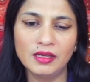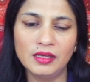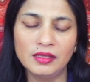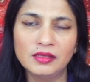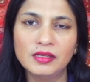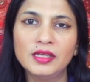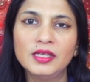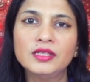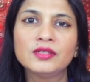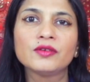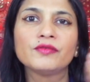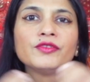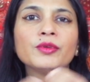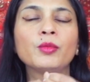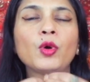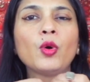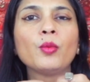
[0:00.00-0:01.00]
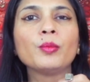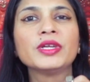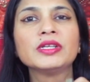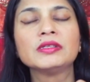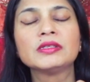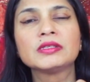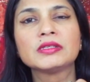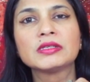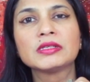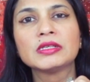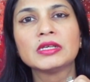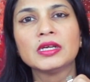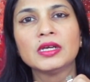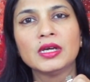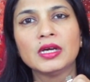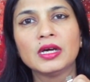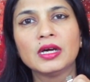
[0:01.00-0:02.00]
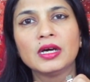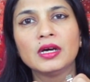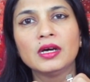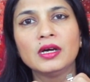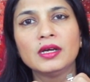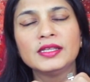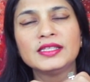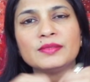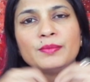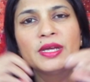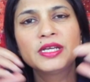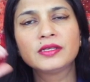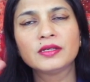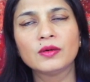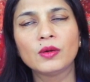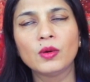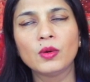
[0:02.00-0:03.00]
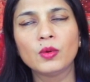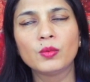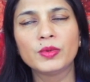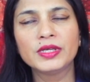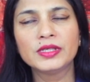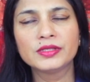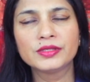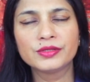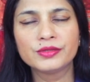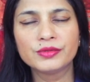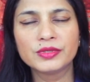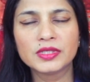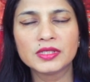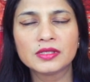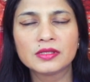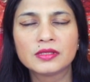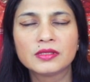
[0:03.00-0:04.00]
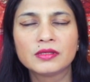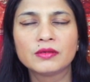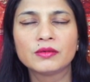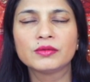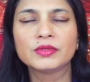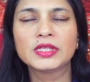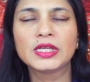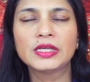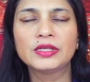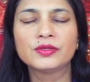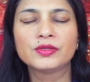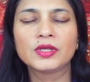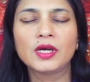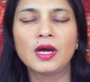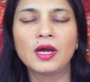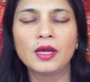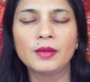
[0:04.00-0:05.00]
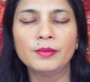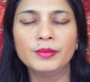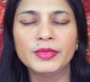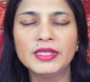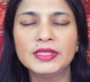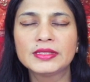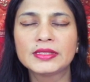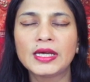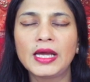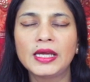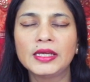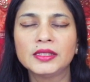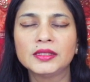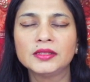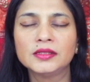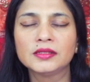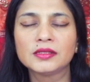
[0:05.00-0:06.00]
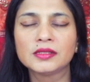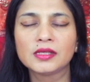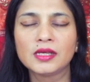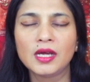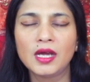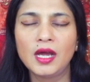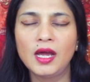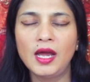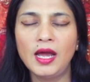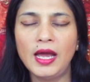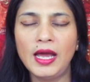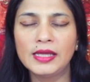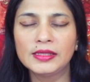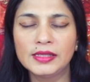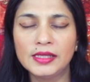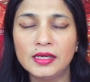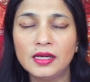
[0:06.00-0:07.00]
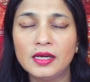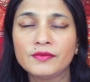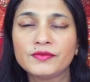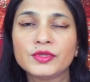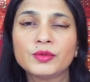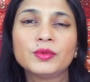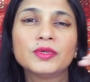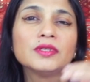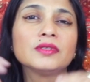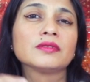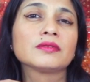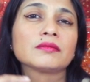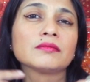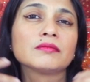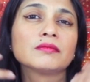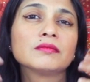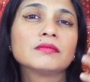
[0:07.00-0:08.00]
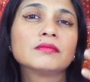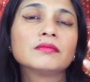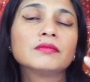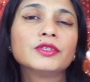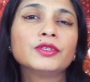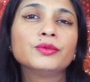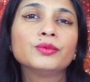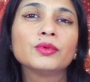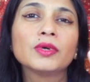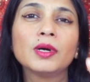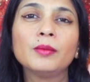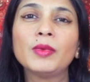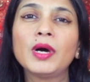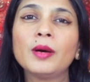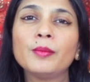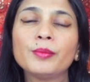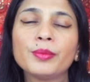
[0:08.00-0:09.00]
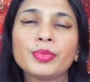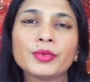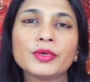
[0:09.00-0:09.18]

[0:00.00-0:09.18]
in the heat of the moment, it's better always to just, you know, take your time, be silent, and then afterwards you come up